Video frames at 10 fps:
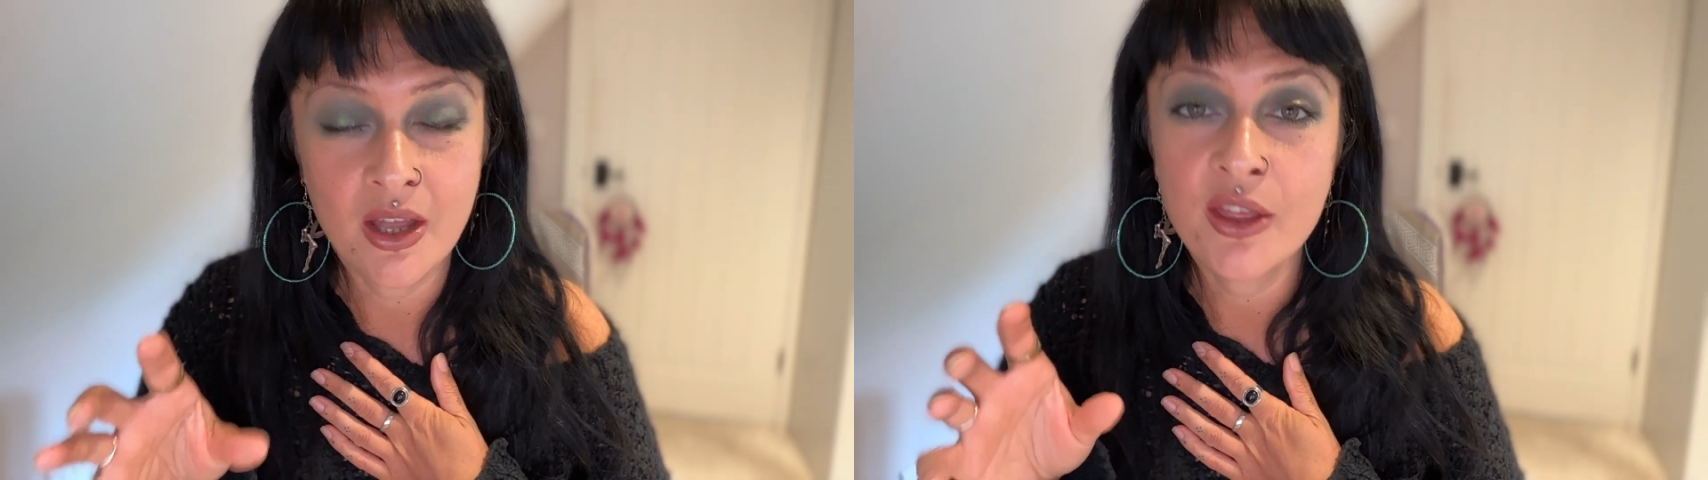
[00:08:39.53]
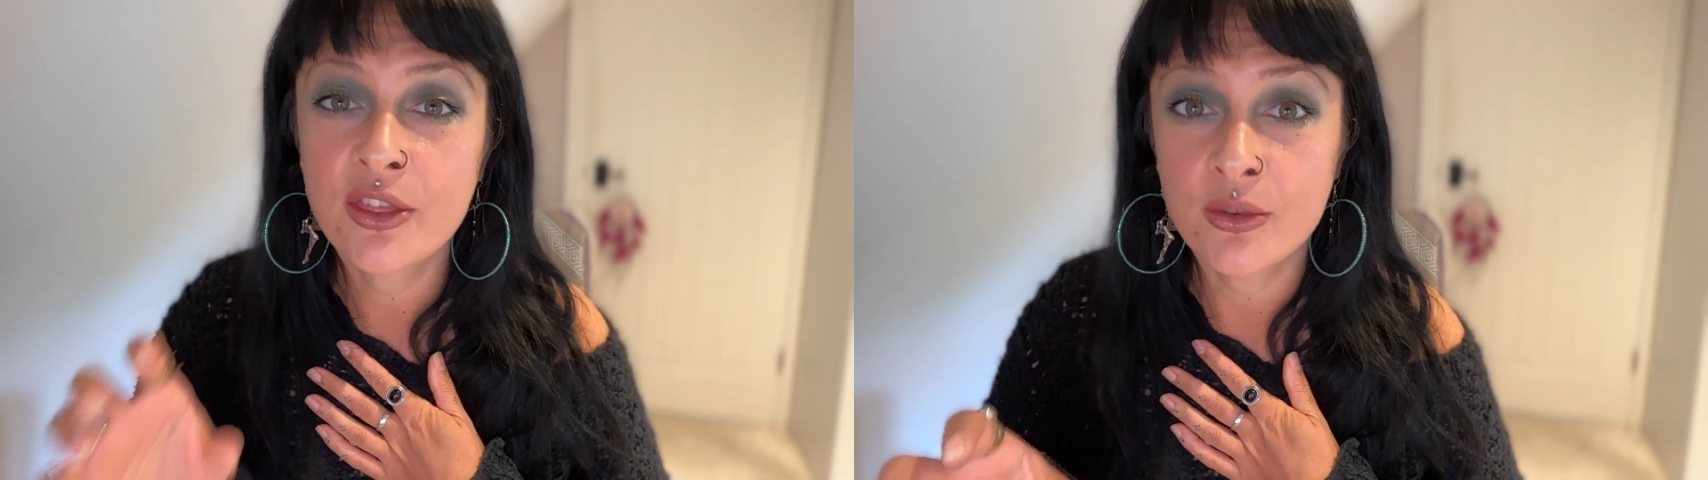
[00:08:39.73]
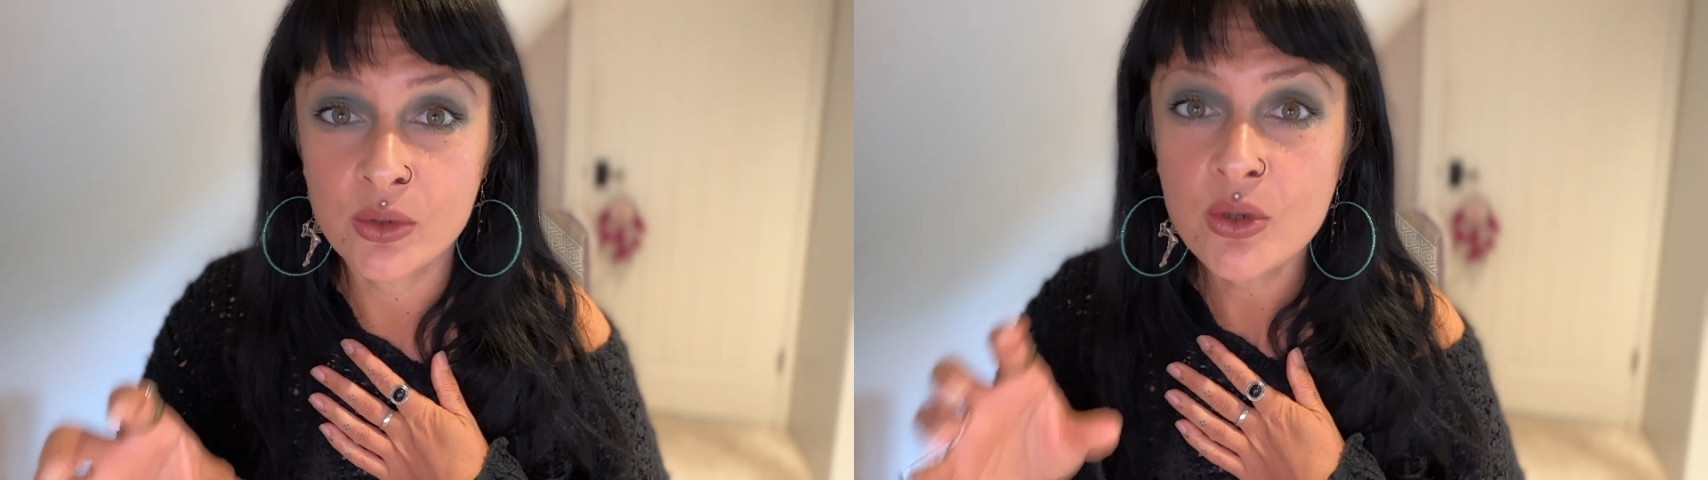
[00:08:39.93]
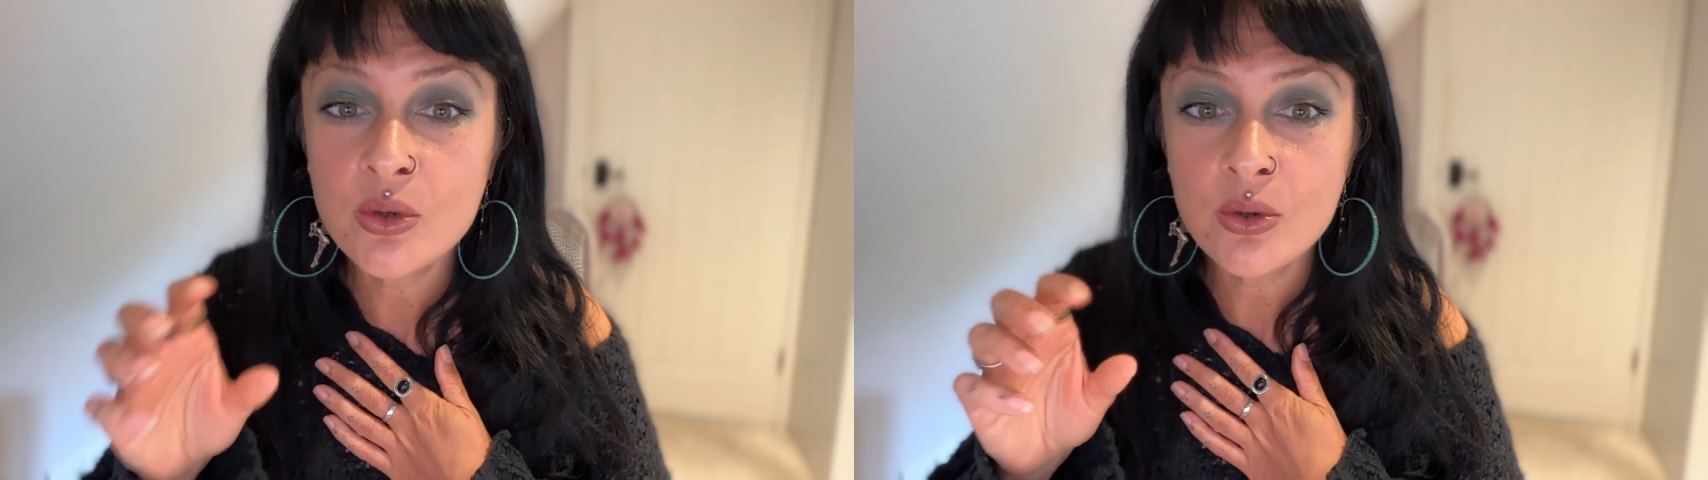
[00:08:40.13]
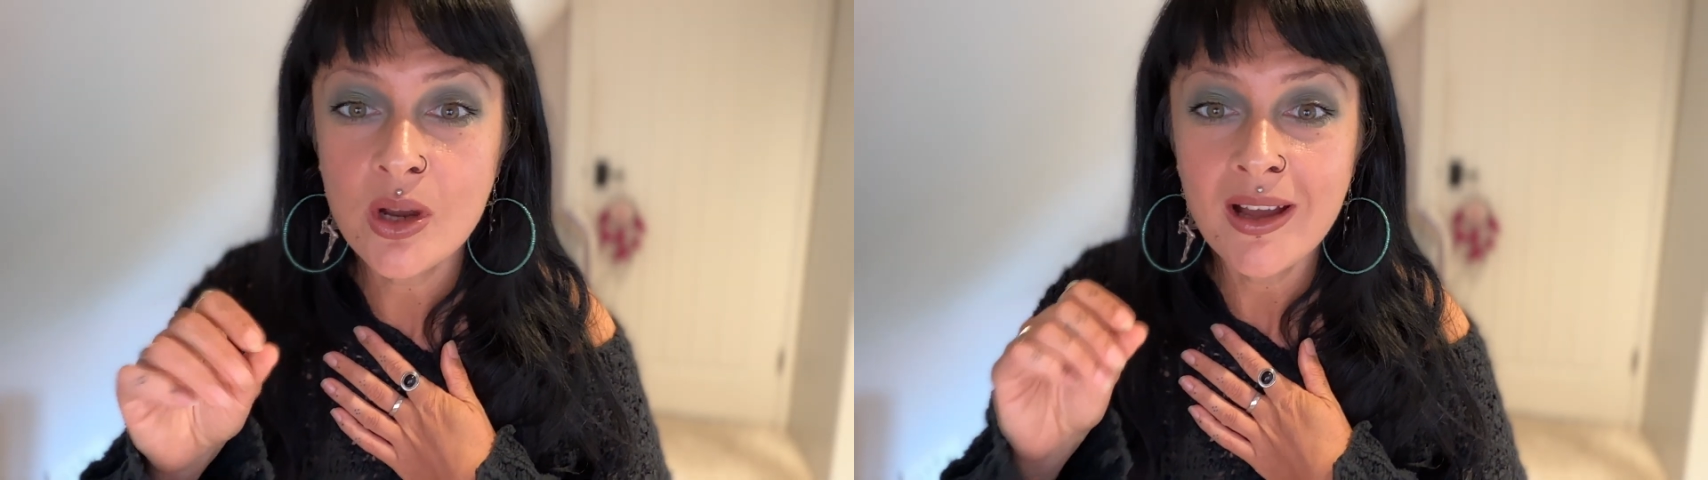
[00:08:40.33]

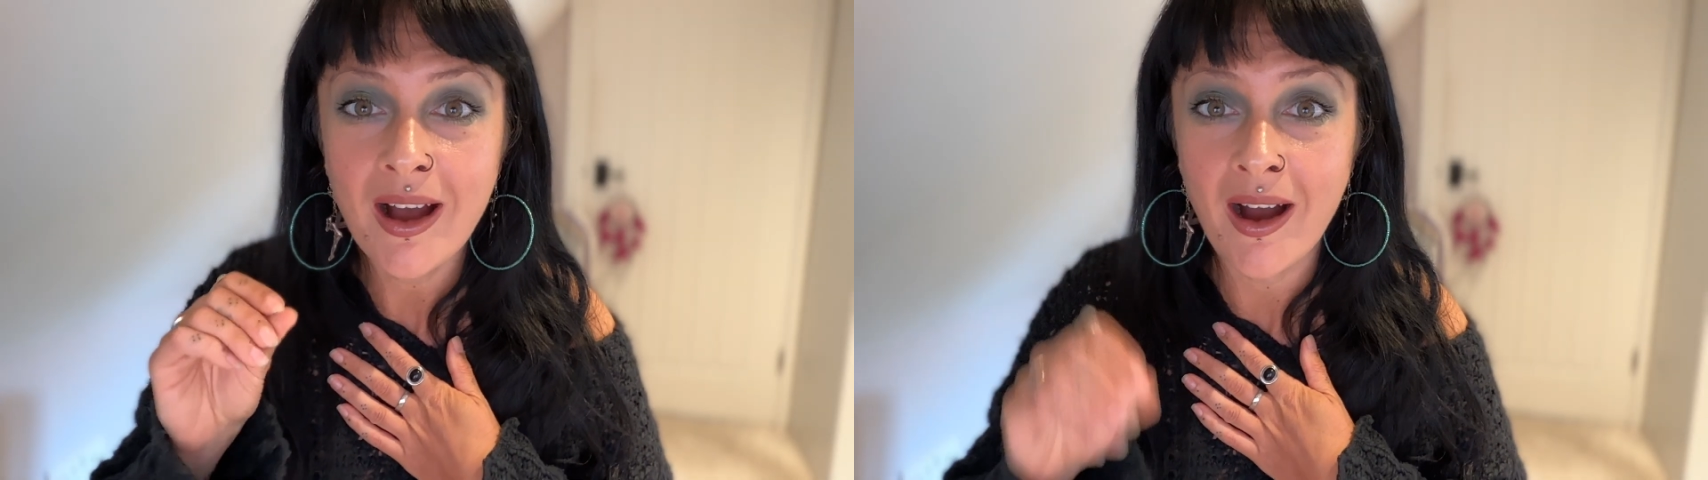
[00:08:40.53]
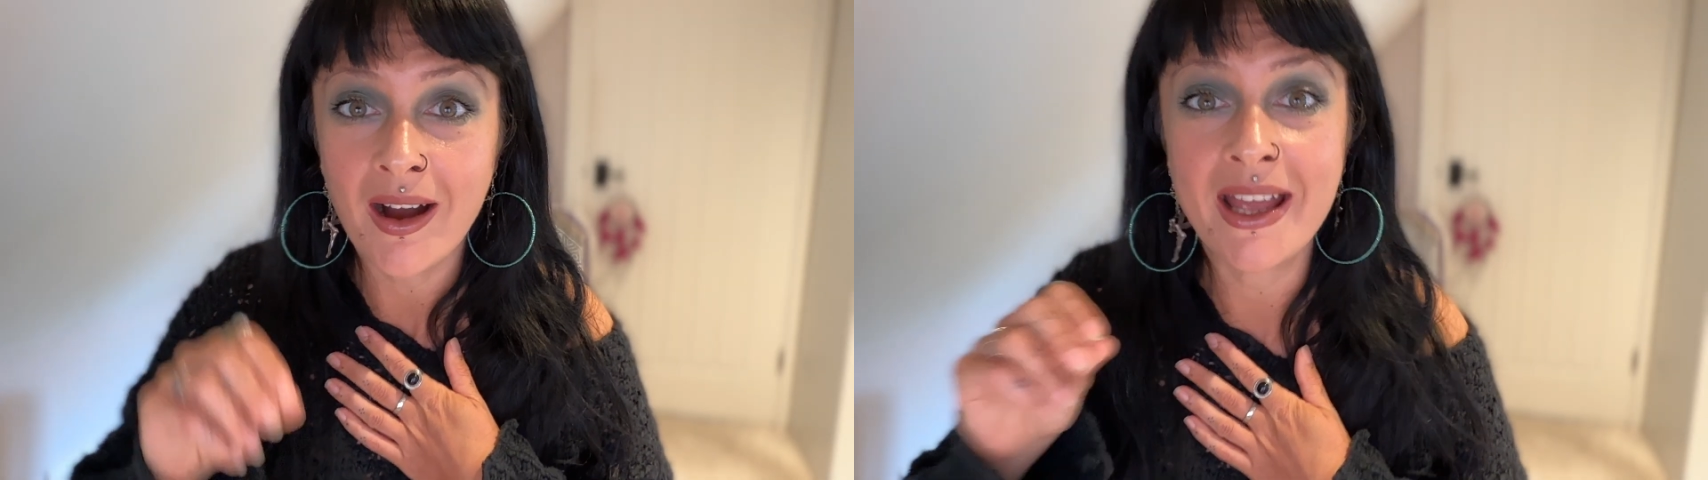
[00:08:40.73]
through our